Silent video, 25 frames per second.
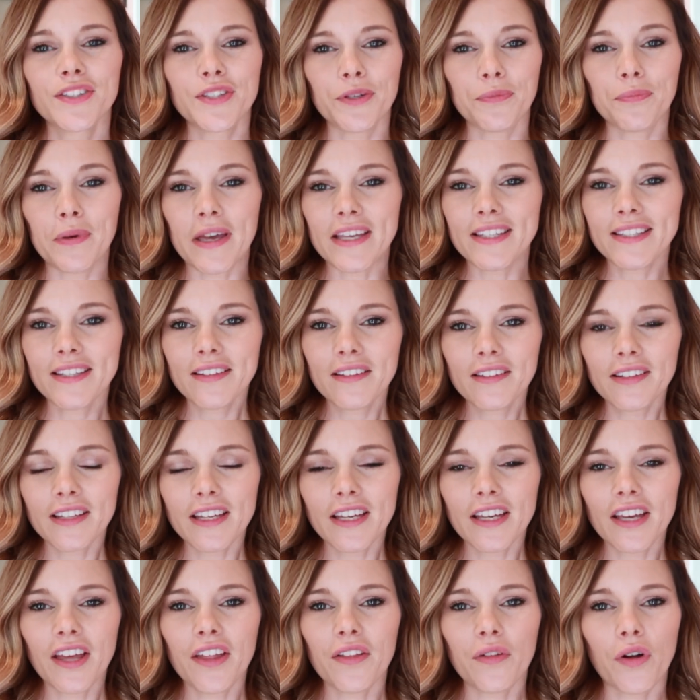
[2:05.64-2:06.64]
So
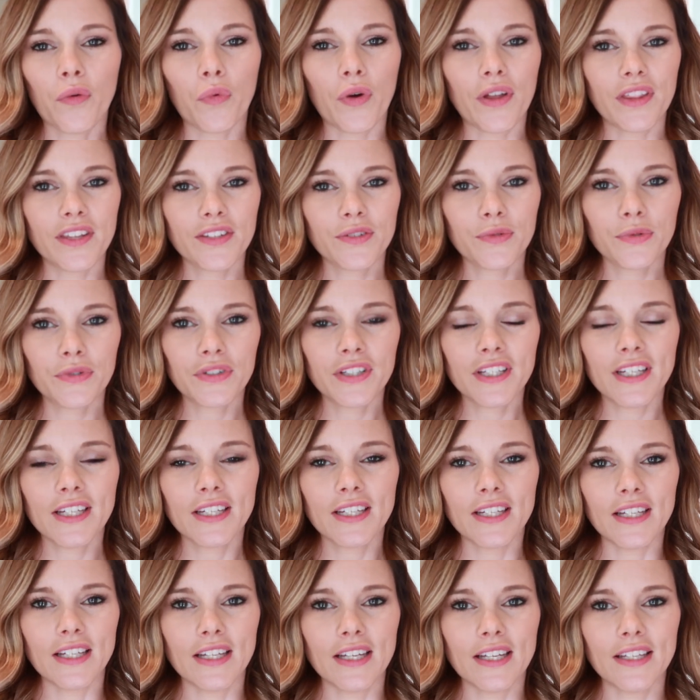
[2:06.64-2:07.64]
basically what this
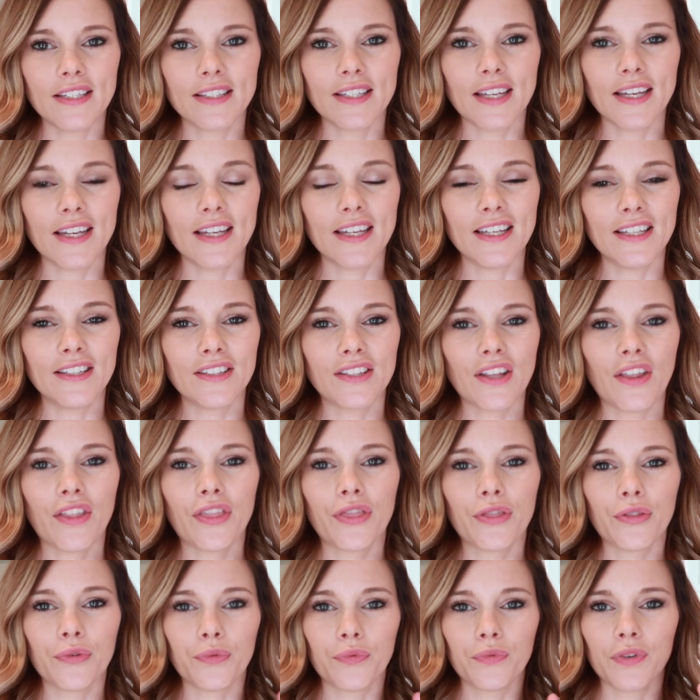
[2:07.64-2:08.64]
routine is
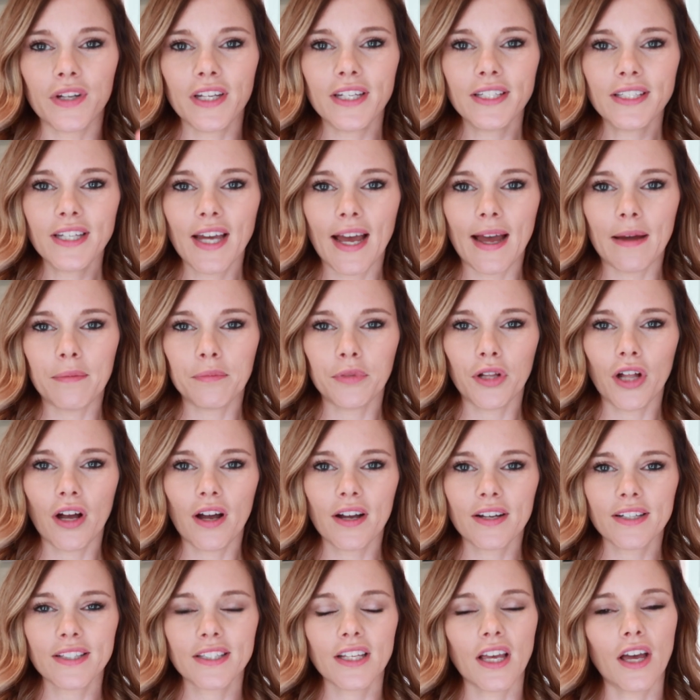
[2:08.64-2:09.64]
3 time
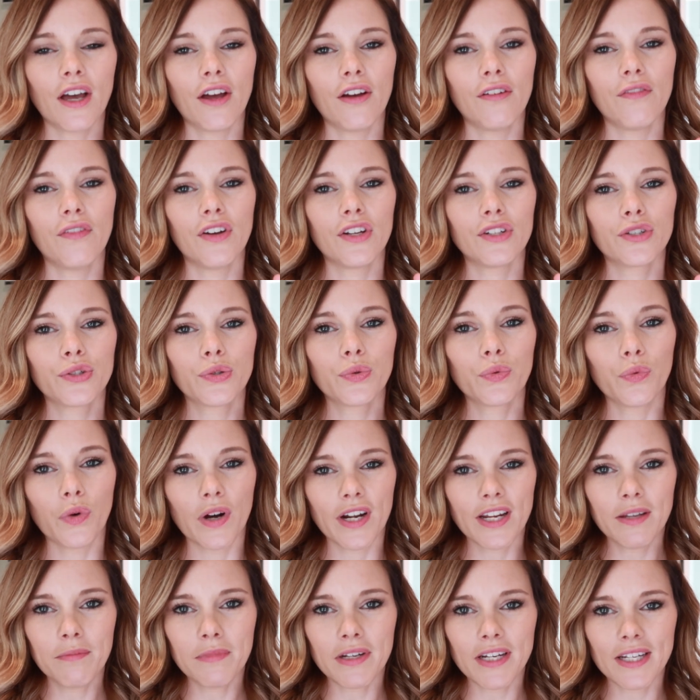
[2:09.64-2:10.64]
blocks of
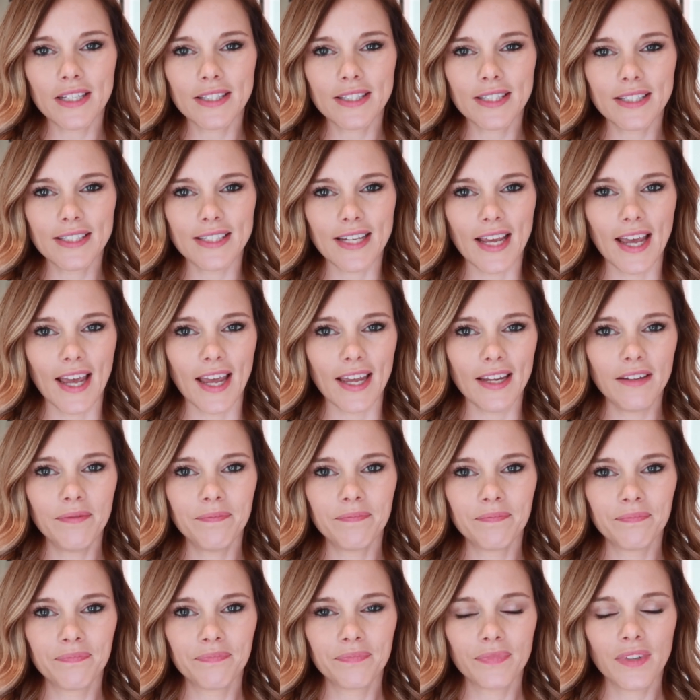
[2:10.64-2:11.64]
20 minutes a day.
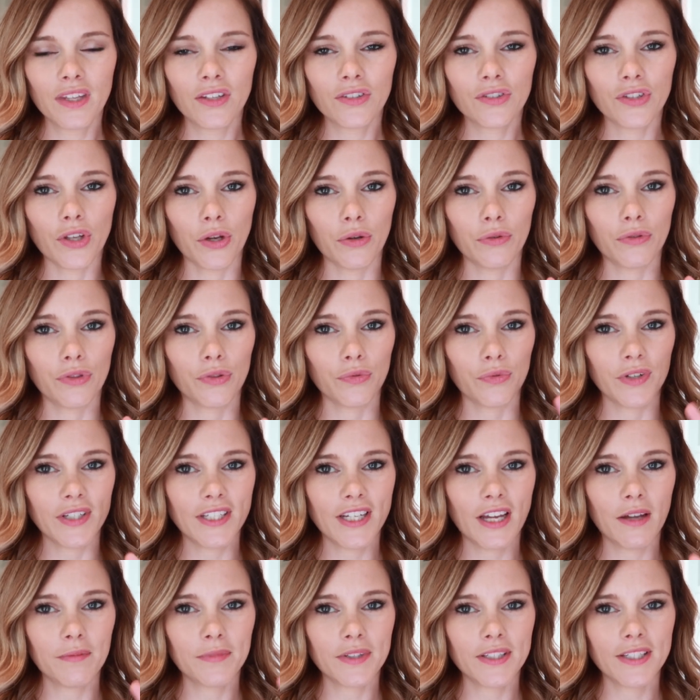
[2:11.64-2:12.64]
So
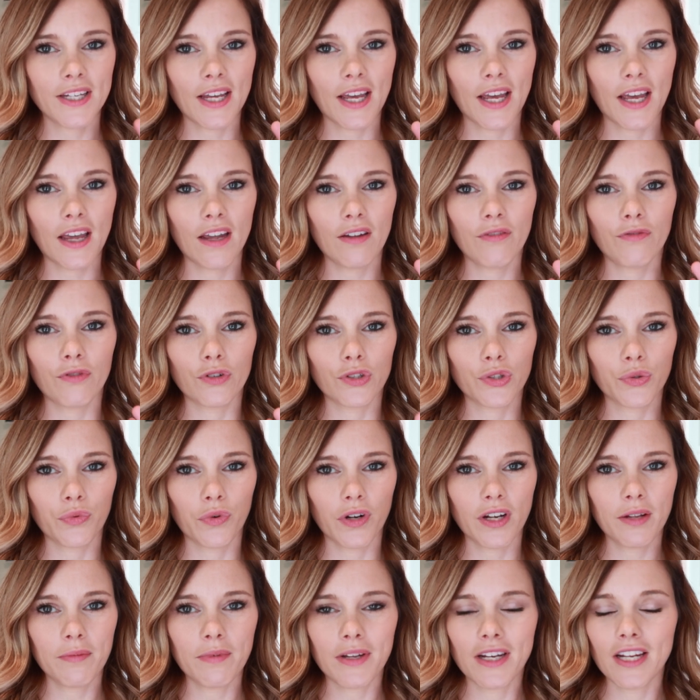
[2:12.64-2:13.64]
3 times a day for
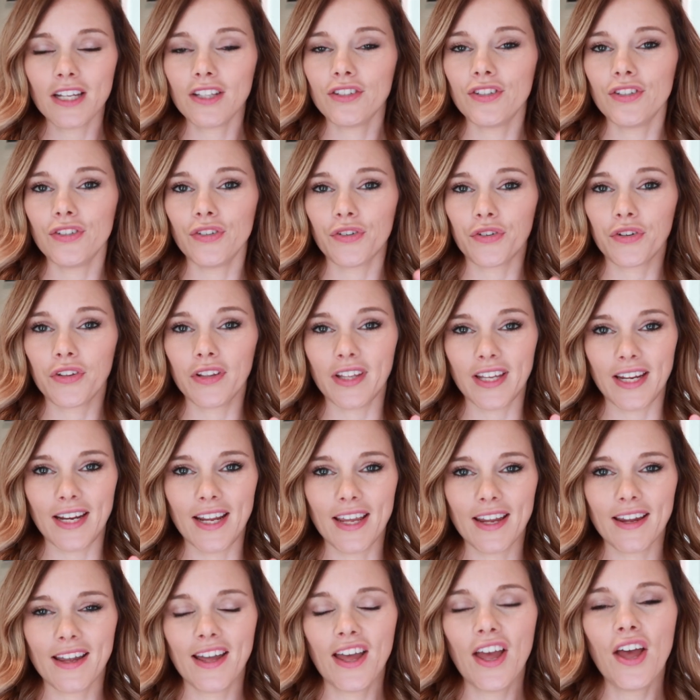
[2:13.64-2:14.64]
20 minutes you're
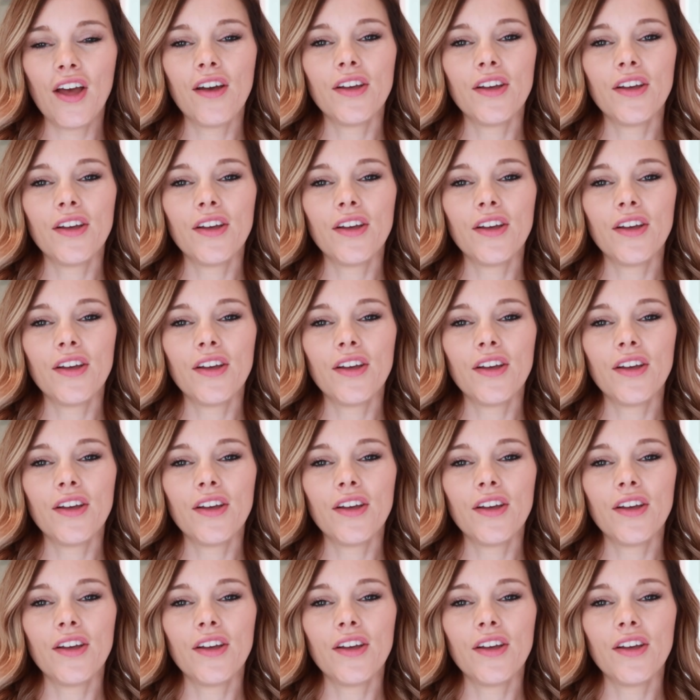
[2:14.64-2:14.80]
cleaning.